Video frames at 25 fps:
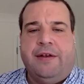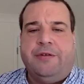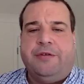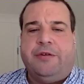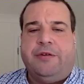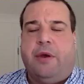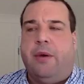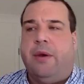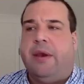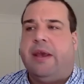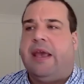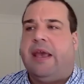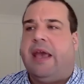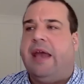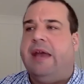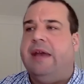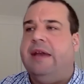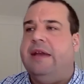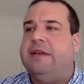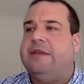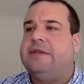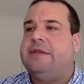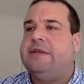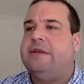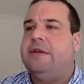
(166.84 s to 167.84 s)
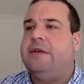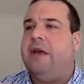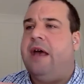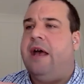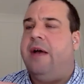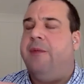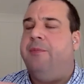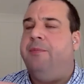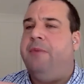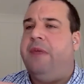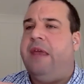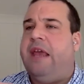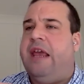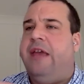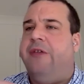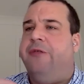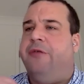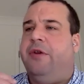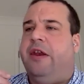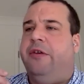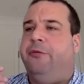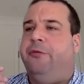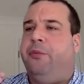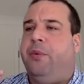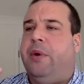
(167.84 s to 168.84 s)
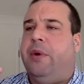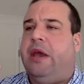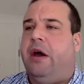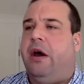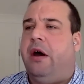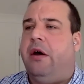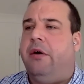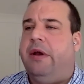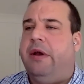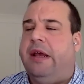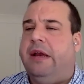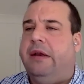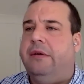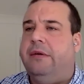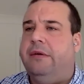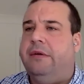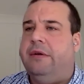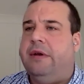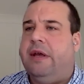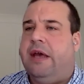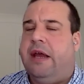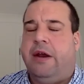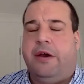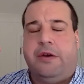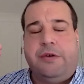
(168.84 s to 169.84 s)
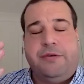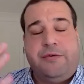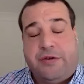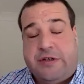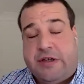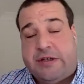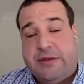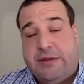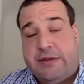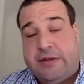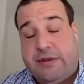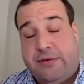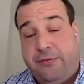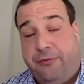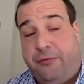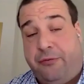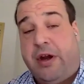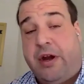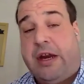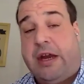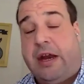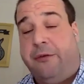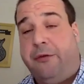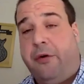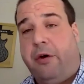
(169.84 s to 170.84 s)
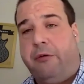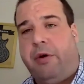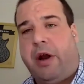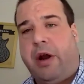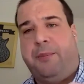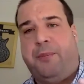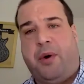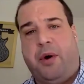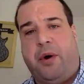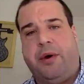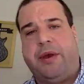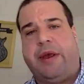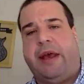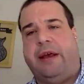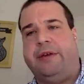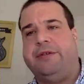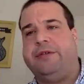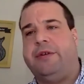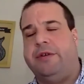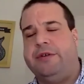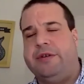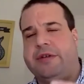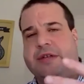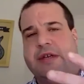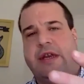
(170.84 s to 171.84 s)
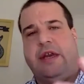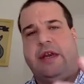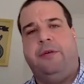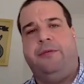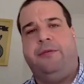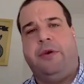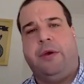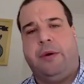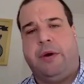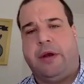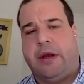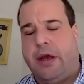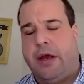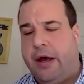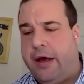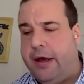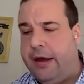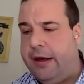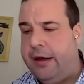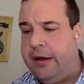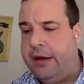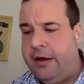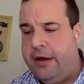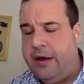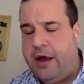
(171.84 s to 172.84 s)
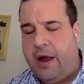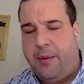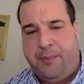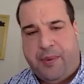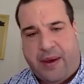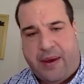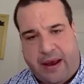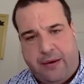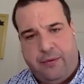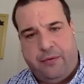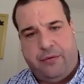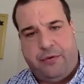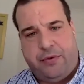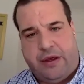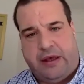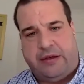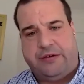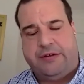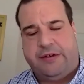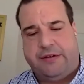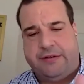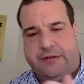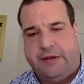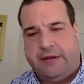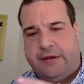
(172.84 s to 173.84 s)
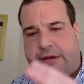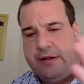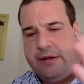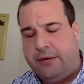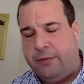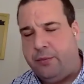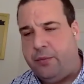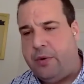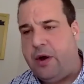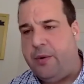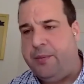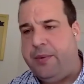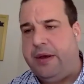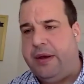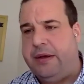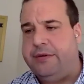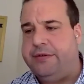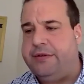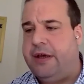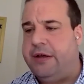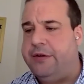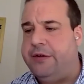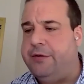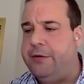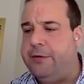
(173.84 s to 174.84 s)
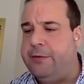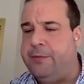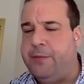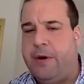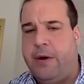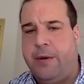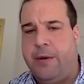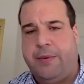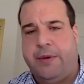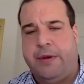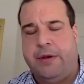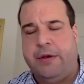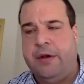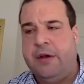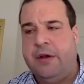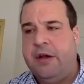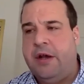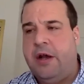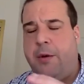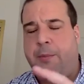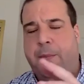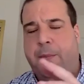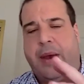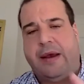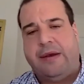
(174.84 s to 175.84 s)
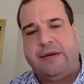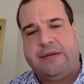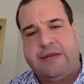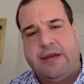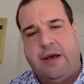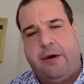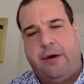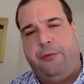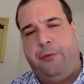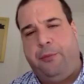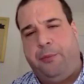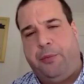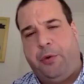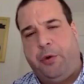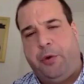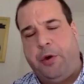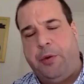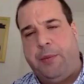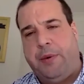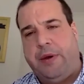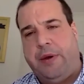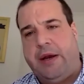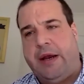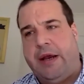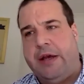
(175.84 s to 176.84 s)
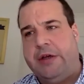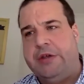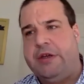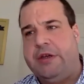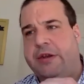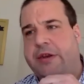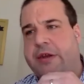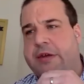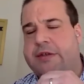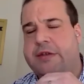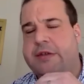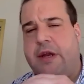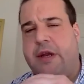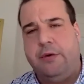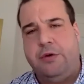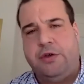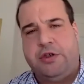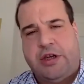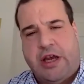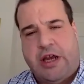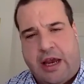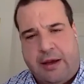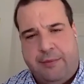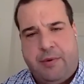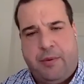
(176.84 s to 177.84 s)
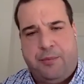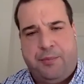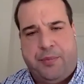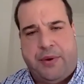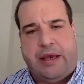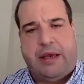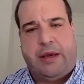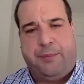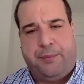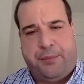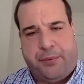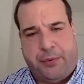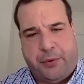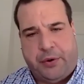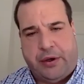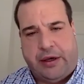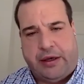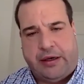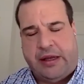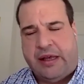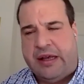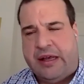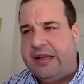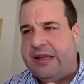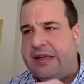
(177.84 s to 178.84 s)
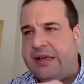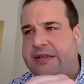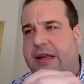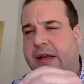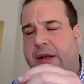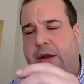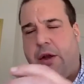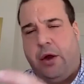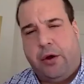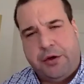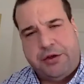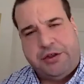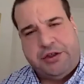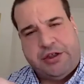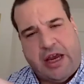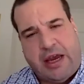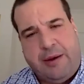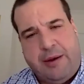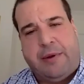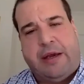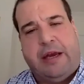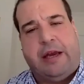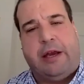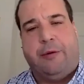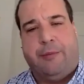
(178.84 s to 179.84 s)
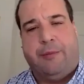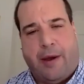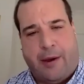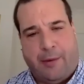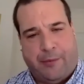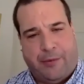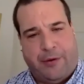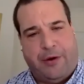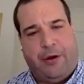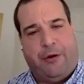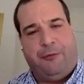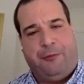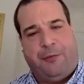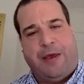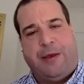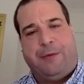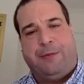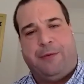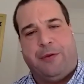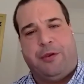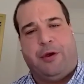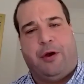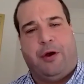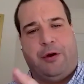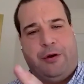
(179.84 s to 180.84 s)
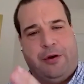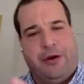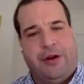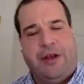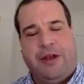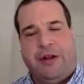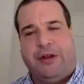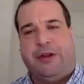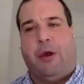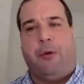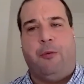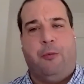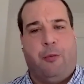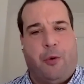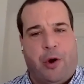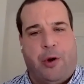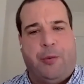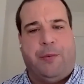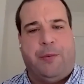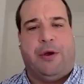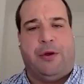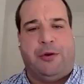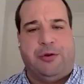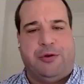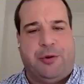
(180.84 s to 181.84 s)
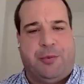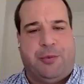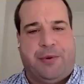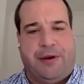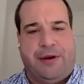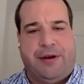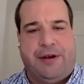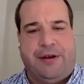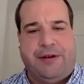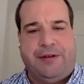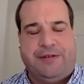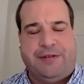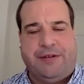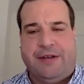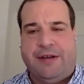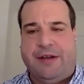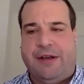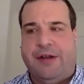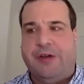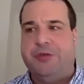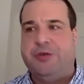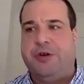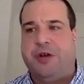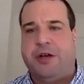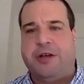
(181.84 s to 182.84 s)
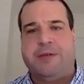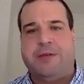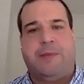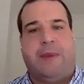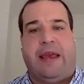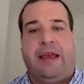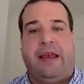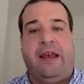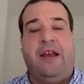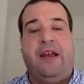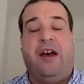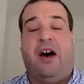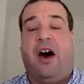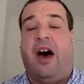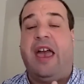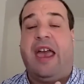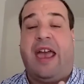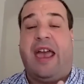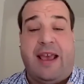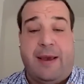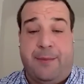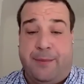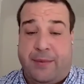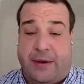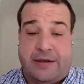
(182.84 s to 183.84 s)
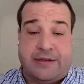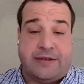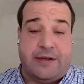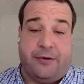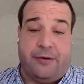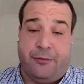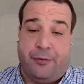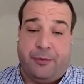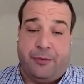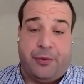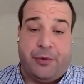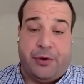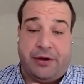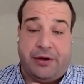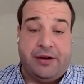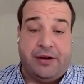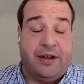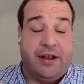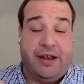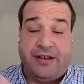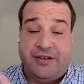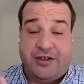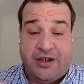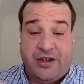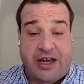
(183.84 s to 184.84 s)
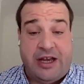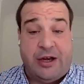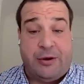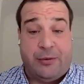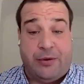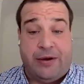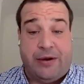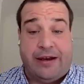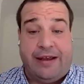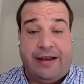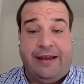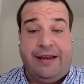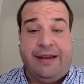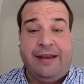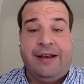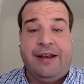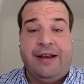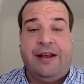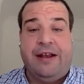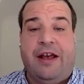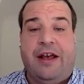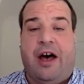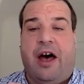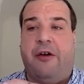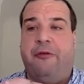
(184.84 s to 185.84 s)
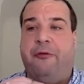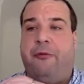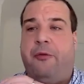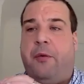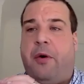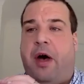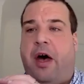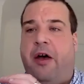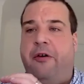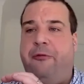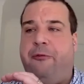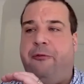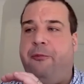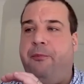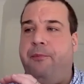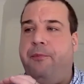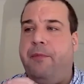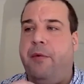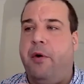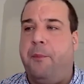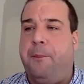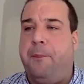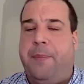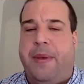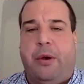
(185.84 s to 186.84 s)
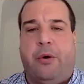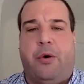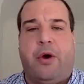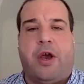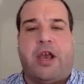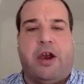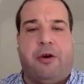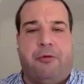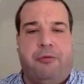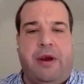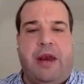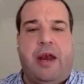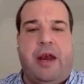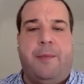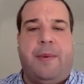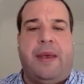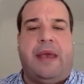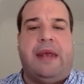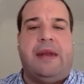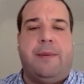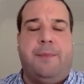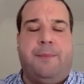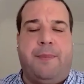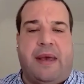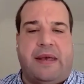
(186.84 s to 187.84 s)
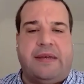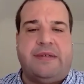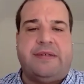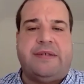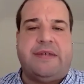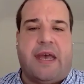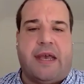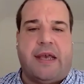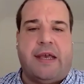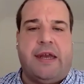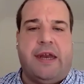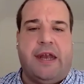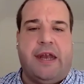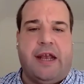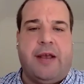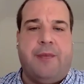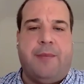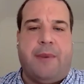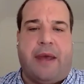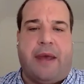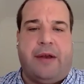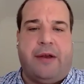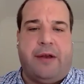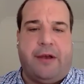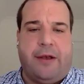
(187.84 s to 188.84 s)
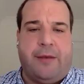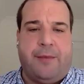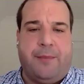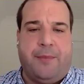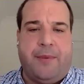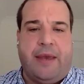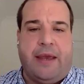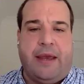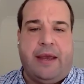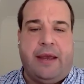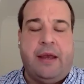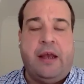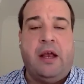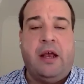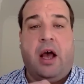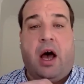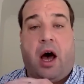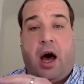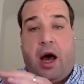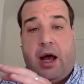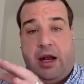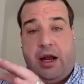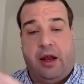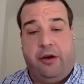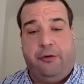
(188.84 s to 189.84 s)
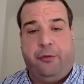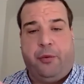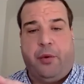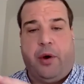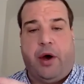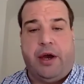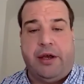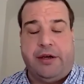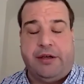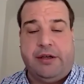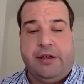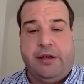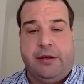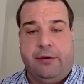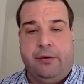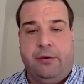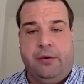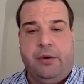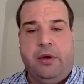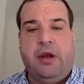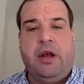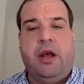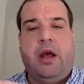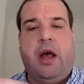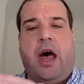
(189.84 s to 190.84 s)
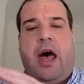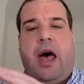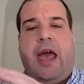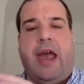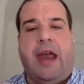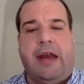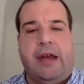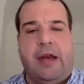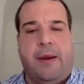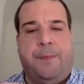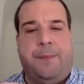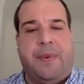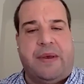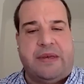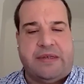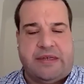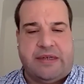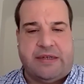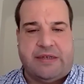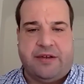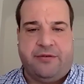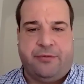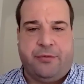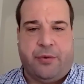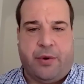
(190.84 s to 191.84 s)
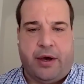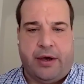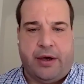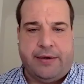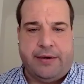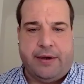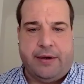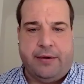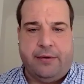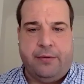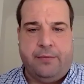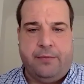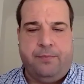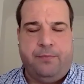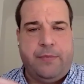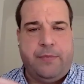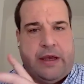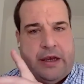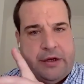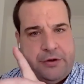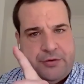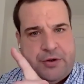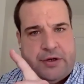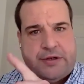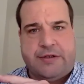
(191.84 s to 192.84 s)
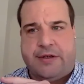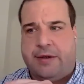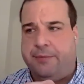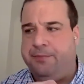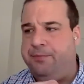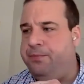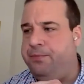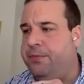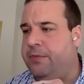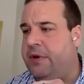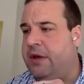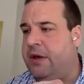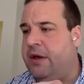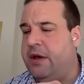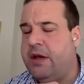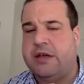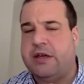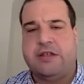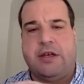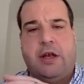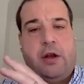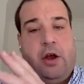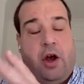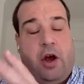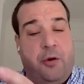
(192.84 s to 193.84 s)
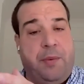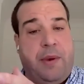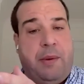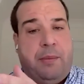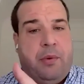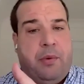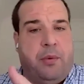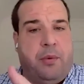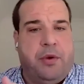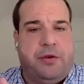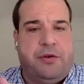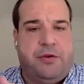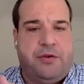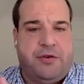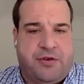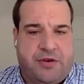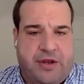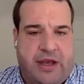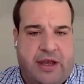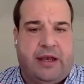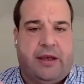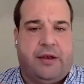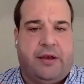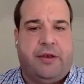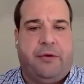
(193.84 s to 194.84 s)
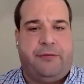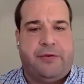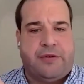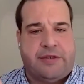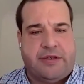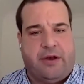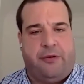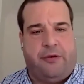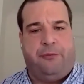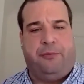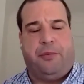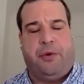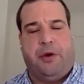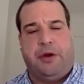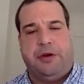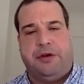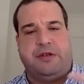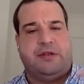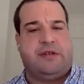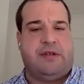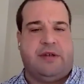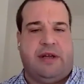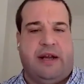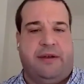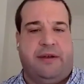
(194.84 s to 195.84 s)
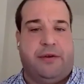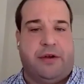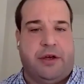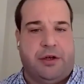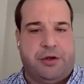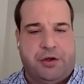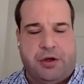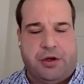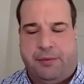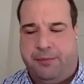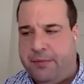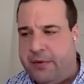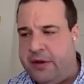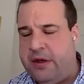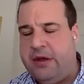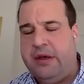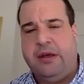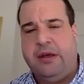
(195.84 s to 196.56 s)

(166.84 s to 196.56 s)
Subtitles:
So again, it's even if we are in, and I was just, funny enough, I run a podcast. I just interviewed a guy about this. He's in the wellbeing sector as well, but about self-employment. And actually, there's no shame in being employed. There's a lot of shame in at the moment of people that don't want to be entrepreneurs. Trust me, I hate being self-employed. Genuinely, I've built a career being the best second in command I can be. I love what I do. I hate the business of what I do. Interesting, because a lot of people would think that if you're self-employed, just living the dream.